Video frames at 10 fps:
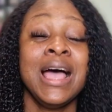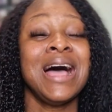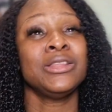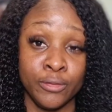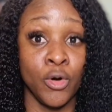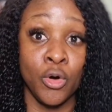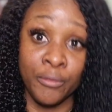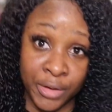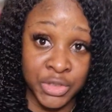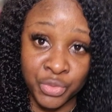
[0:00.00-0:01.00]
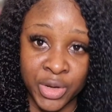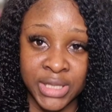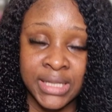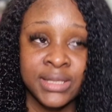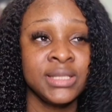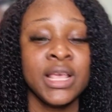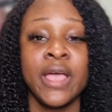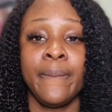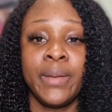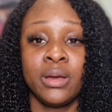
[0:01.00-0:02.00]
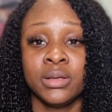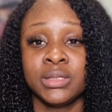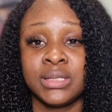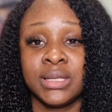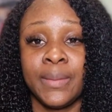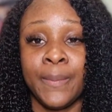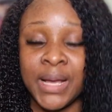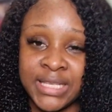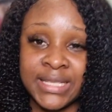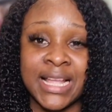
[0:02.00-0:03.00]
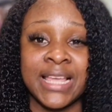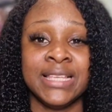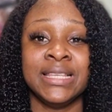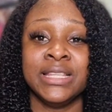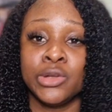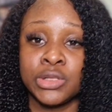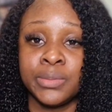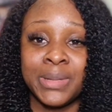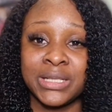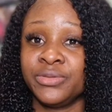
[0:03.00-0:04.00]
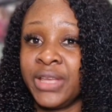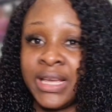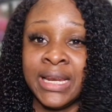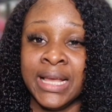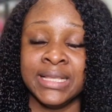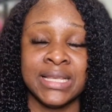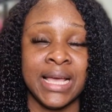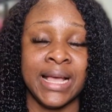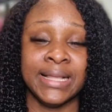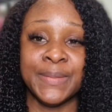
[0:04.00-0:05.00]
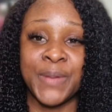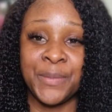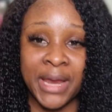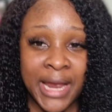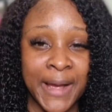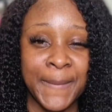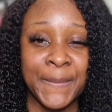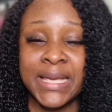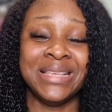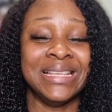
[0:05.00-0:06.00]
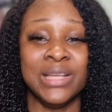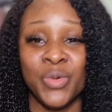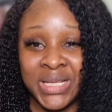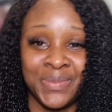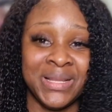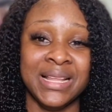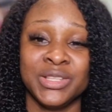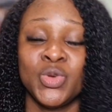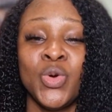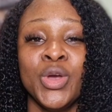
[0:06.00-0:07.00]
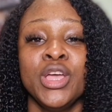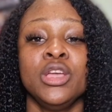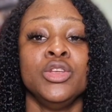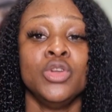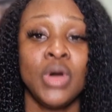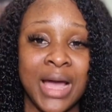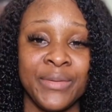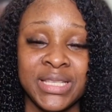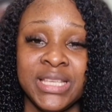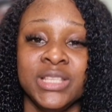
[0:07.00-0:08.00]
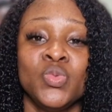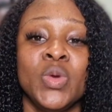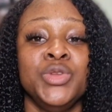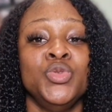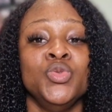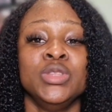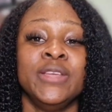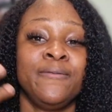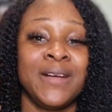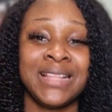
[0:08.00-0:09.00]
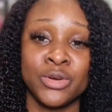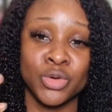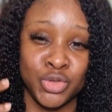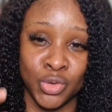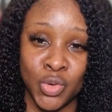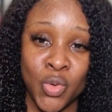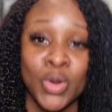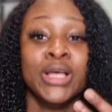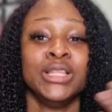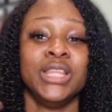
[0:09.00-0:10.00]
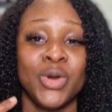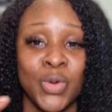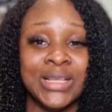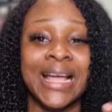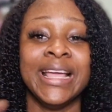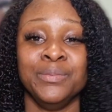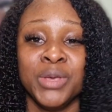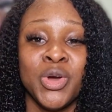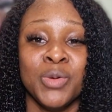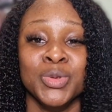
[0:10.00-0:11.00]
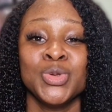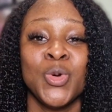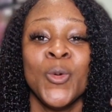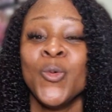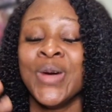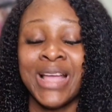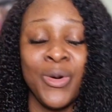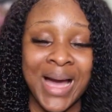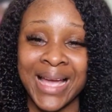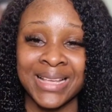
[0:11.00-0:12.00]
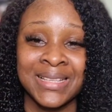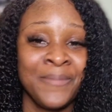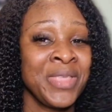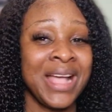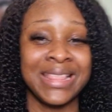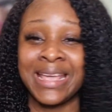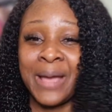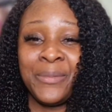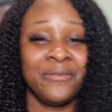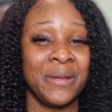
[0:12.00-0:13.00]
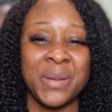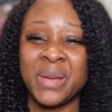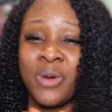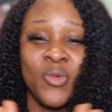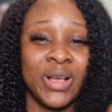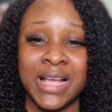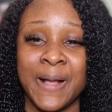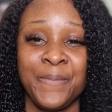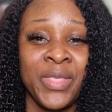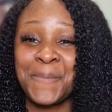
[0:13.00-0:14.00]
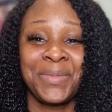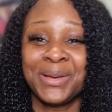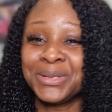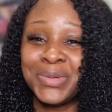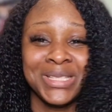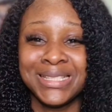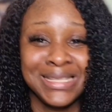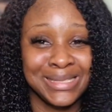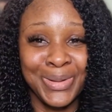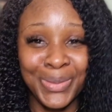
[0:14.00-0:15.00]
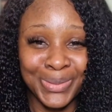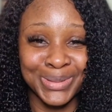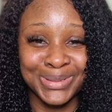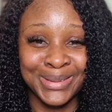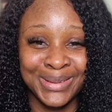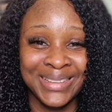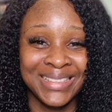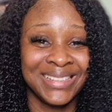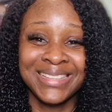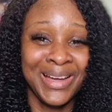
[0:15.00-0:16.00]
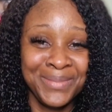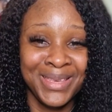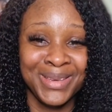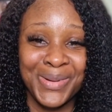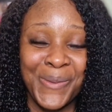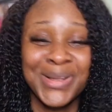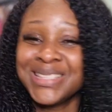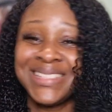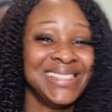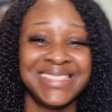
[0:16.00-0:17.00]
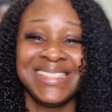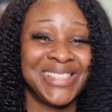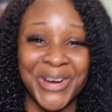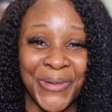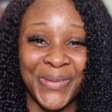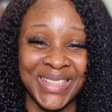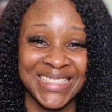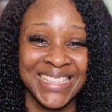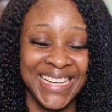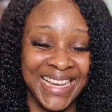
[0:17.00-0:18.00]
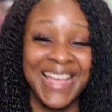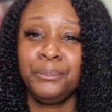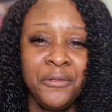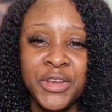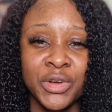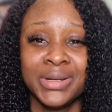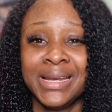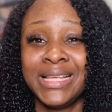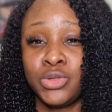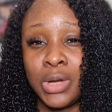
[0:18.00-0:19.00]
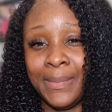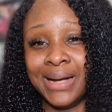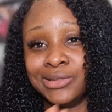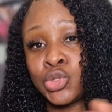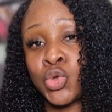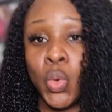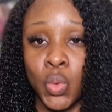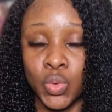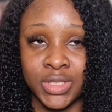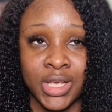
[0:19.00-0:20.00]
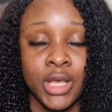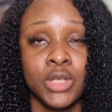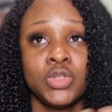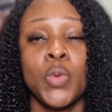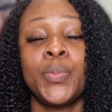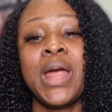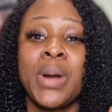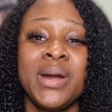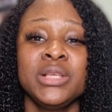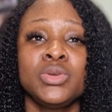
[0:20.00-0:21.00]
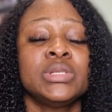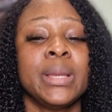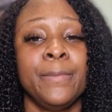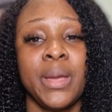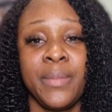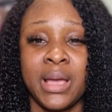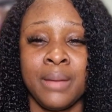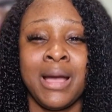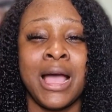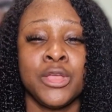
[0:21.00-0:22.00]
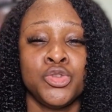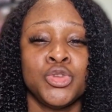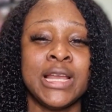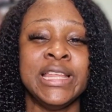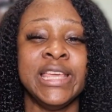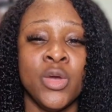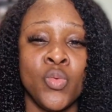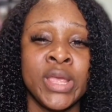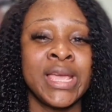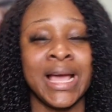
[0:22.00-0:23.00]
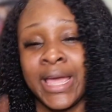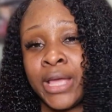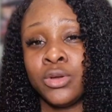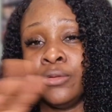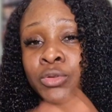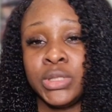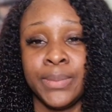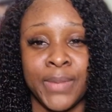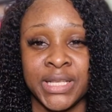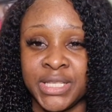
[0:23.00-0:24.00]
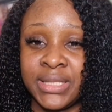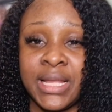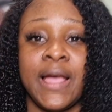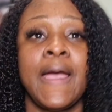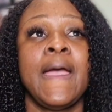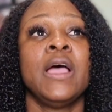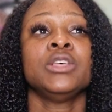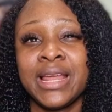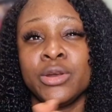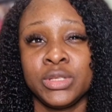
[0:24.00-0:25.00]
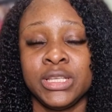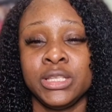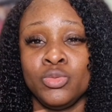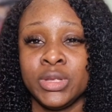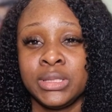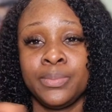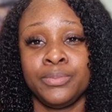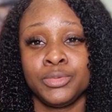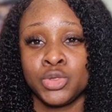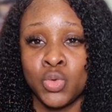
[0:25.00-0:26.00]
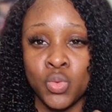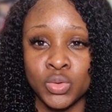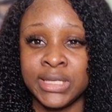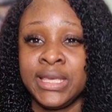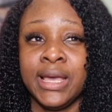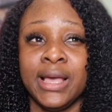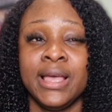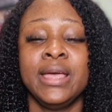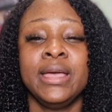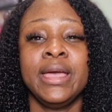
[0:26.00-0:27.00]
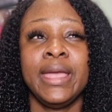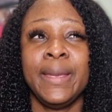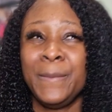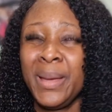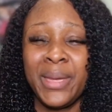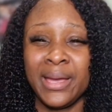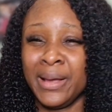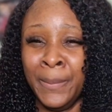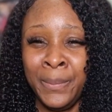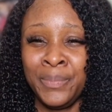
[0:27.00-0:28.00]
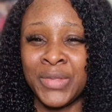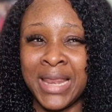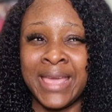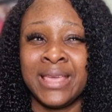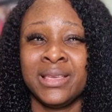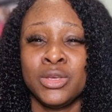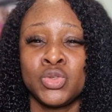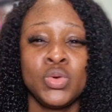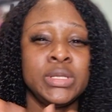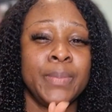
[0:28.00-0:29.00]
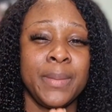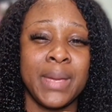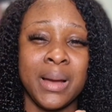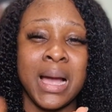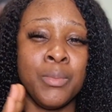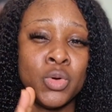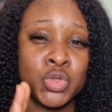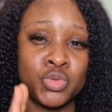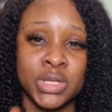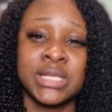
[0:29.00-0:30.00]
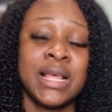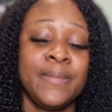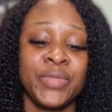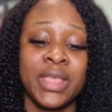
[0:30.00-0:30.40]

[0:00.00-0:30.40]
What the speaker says: I know for obvious reasons, because Manchester is in the northern part of England and Birmingham is in the West Midlands. So you know how it is, when the further north you go, the colder it becomes. So weather wise, I think I prefer Birmingham weather. Because what is this cold? Tell me, what is this cold? Moving on, let's talk about schools. So primary schools in Birmingham are usually a week ahead of those in Manchester. And I noticed with schools here in Birmingham, like schools in Birmingham are more strict.